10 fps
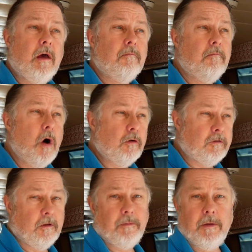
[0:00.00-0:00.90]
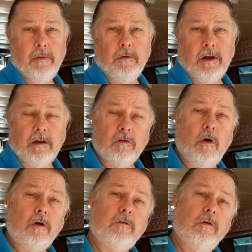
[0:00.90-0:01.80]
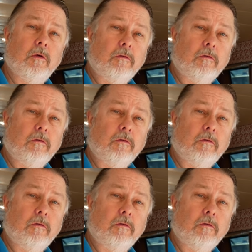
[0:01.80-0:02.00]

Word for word: Most of the people that I talked to